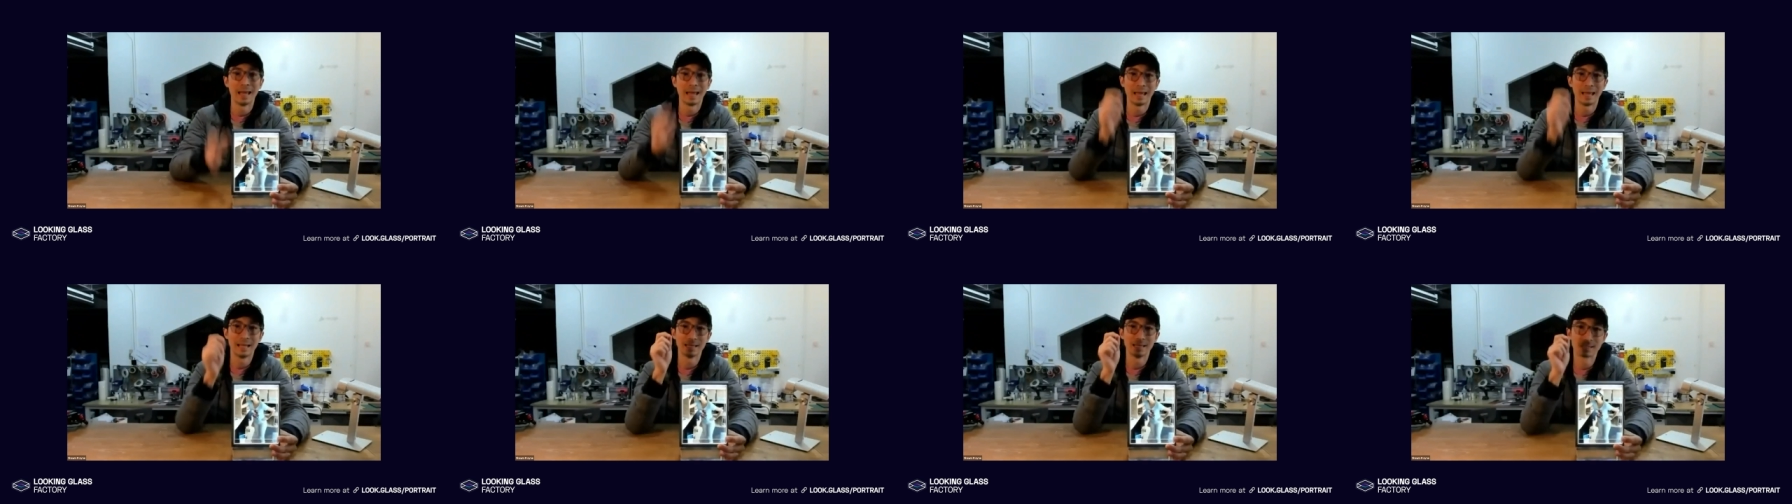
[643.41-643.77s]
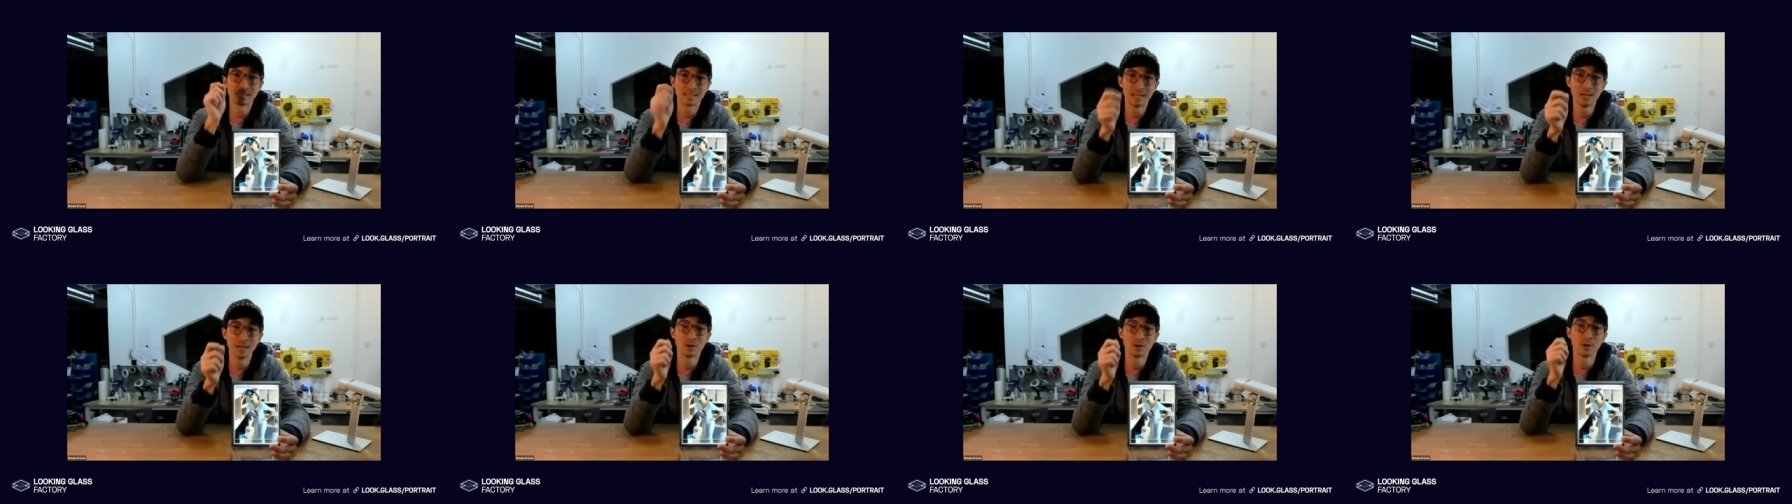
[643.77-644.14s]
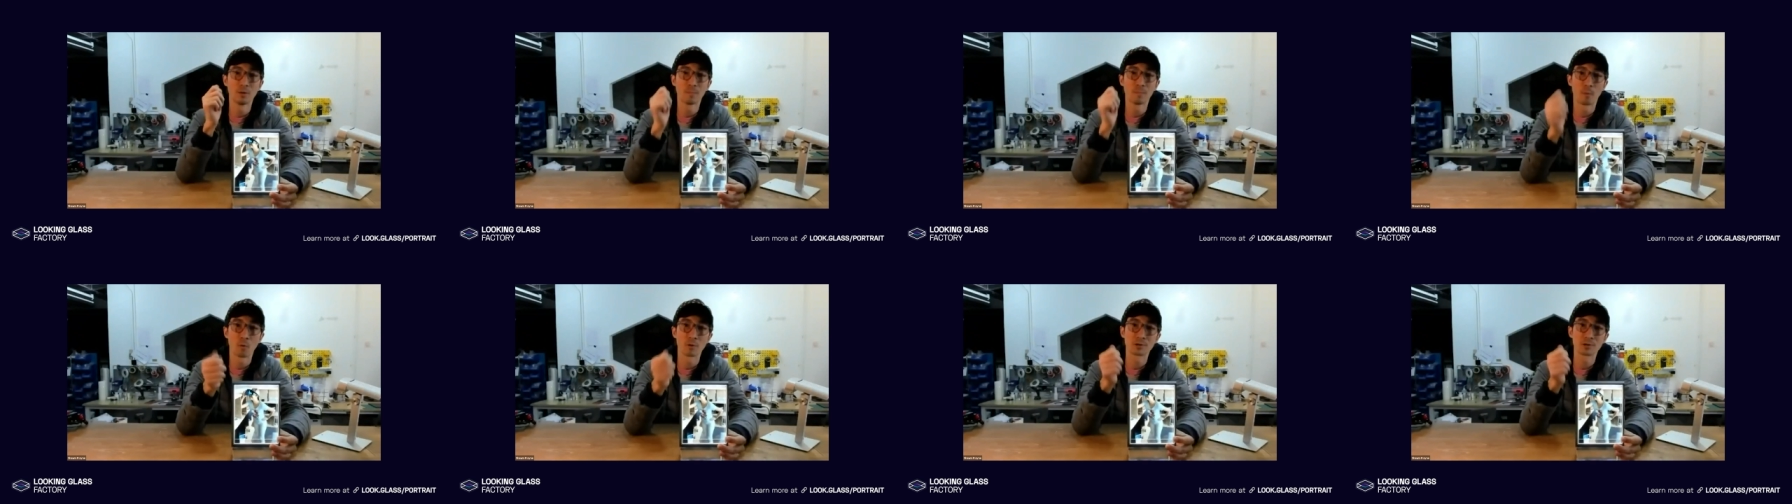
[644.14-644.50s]
a
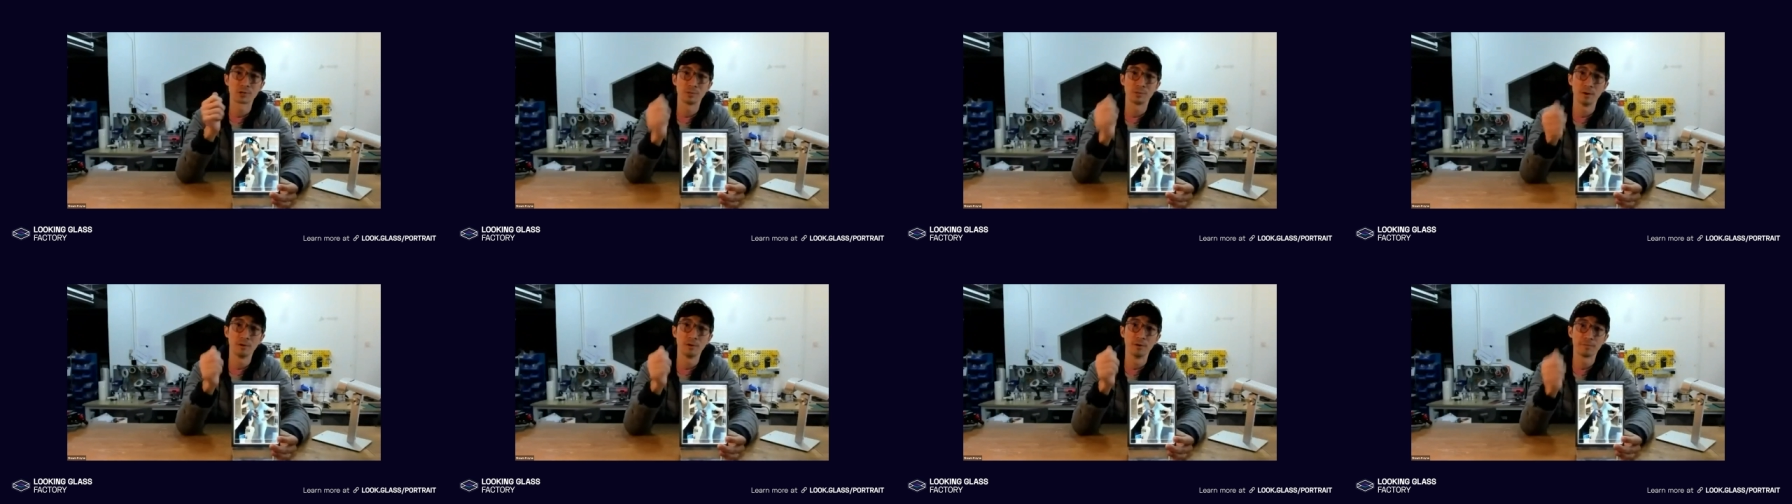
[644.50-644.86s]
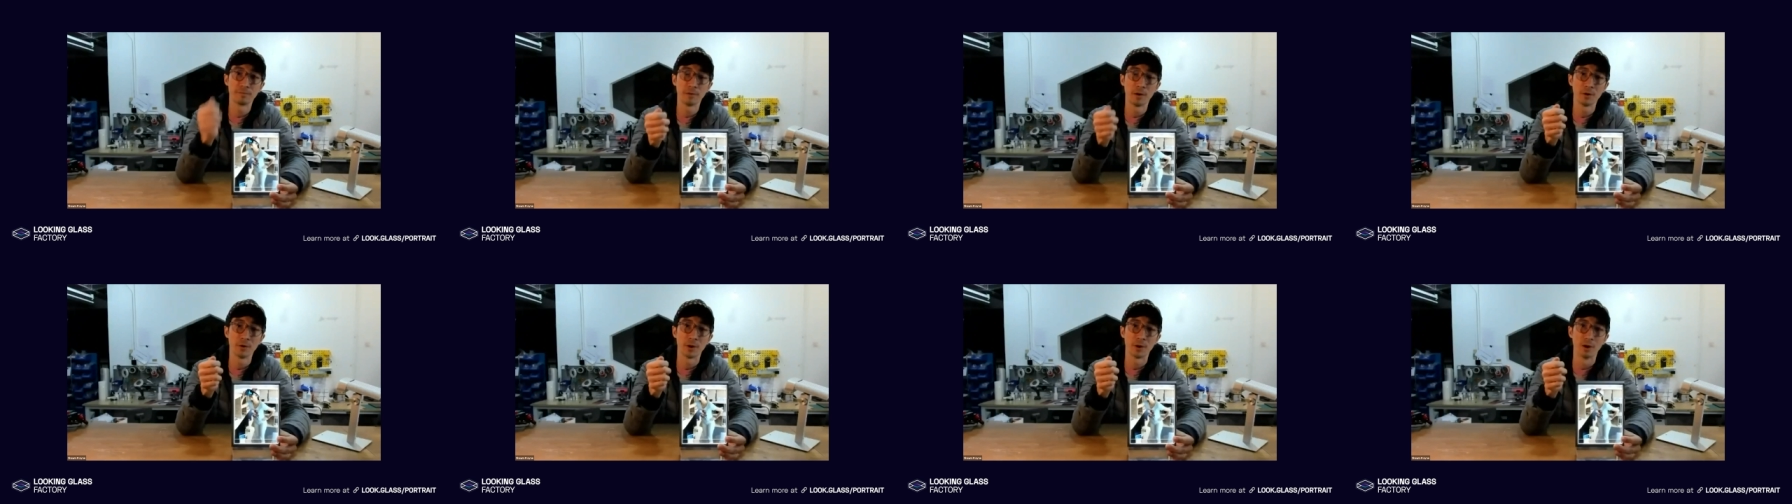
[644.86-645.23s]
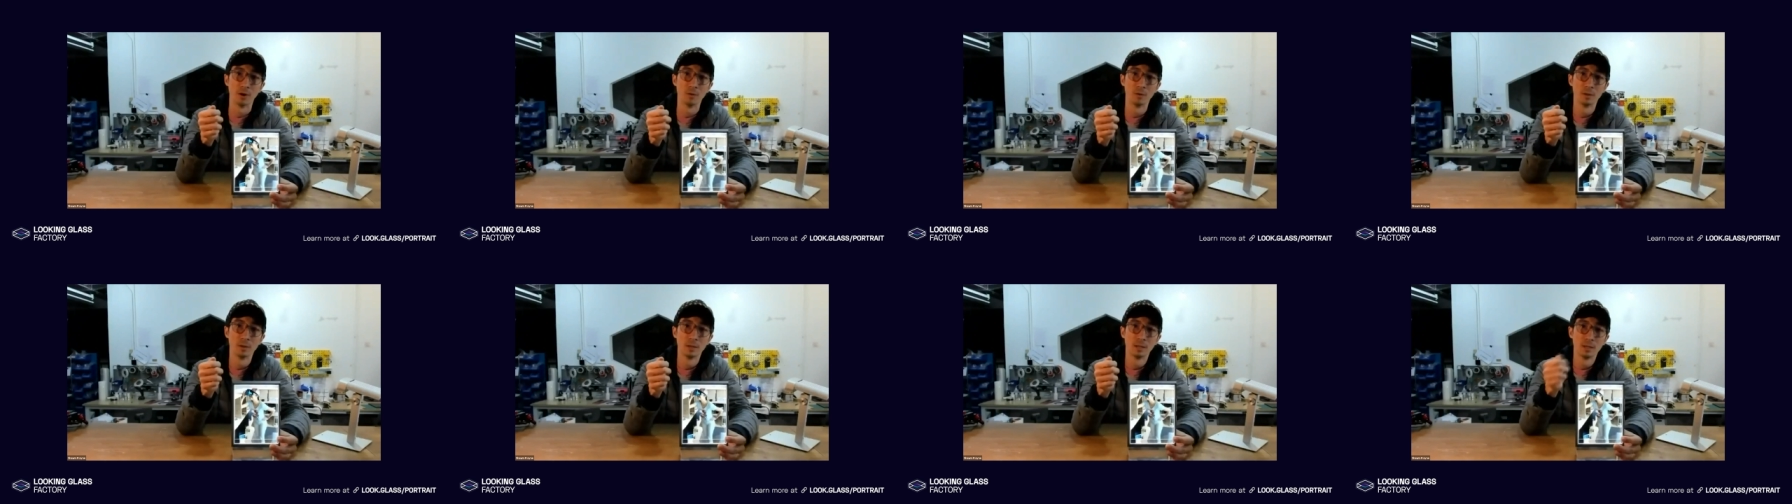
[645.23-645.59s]
single portrait mode photo.